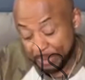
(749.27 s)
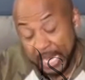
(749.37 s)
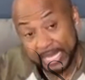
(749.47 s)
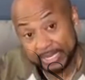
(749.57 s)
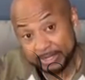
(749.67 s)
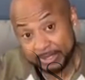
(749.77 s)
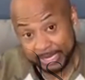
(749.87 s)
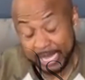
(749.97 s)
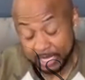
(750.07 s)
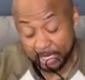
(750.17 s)
But,
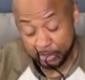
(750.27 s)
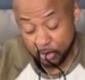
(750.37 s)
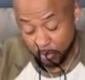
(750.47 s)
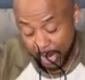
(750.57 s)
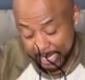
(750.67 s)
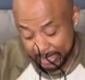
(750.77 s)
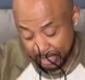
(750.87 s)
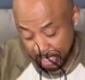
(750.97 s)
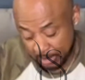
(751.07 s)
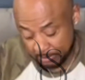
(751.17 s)
and you're right,
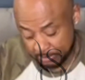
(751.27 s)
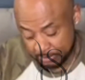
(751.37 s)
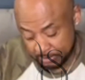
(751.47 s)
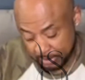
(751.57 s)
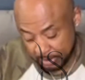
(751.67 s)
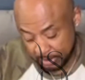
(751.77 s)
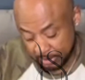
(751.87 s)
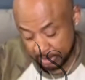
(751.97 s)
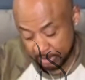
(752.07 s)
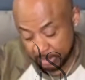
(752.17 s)

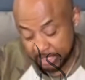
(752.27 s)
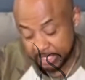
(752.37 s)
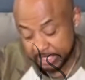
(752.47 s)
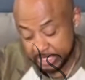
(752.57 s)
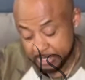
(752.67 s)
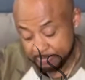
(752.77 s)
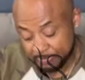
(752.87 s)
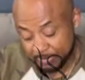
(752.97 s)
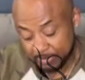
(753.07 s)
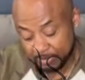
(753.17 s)
Lakeisha,
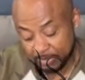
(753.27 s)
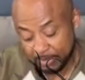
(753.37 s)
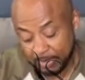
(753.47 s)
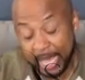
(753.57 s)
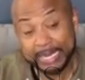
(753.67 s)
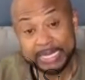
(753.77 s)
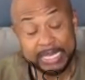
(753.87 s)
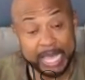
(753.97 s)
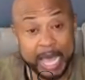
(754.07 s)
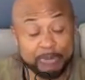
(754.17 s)
I
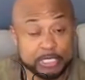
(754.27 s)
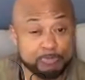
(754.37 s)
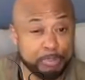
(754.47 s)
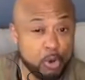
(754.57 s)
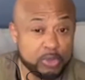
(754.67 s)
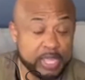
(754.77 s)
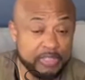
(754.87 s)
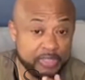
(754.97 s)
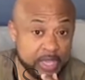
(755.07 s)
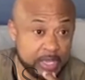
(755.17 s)
did. I spoke
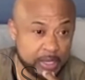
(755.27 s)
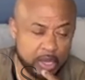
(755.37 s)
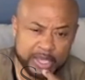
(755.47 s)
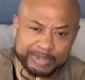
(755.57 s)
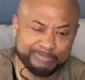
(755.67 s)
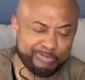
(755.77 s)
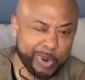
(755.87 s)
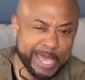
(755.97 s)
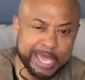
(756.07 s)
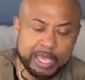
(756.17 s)
that thing like
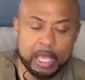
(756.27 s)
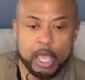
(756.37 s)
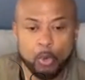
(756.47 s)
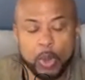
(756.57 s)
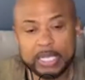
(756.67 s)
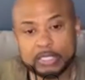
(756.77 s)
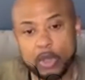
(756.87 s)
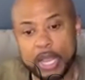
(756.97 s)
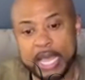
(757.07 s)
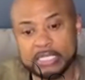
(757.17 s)
I
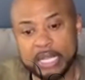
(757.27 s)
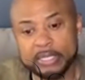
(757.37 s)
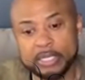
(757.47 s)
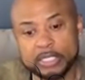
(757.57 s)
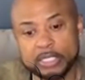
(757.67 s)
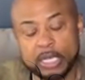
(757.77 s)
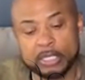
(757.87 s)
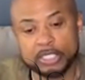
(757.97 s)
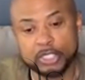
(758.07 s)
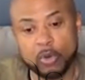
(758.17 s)
did
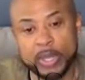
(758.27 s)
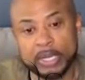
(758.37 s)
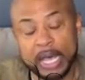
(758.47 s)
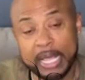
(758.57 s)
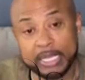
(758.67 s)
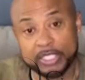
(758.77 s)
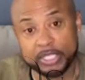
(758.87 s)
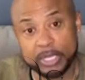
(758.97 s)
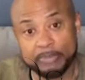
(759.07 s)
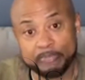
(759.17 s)
a show in
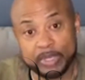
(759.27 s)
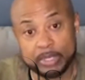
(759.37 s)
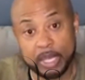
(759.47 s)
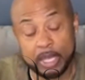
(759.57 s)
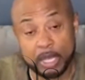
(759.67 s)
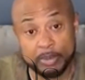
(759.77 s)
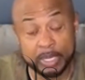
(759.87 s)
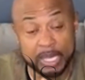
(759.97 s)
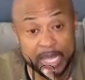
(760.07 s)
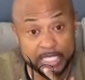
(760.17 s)
college.
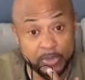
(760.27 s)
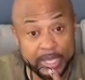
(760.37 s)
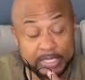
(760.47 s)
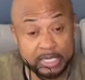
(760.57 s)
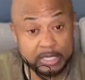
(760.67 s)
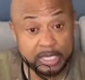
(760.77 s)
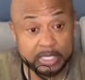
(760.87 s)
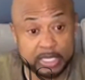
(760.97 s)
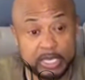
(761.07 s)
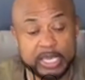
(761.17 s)
In college in
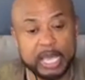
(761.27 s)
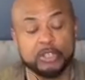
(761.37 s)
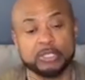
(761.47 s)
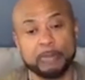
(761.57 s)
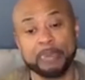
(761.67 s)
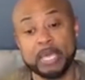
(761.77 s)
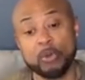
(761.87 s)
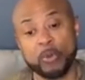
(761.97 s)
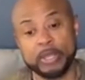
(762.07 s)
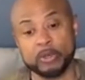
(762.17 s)
Tuskegee, I used to pay
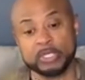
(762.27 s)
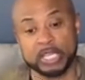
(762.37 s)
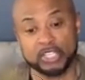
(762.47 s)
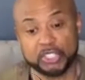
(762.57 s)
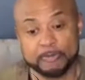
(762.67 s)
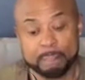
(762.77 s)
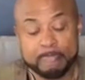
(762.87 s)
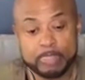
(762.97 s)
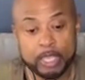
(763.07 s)
a radio station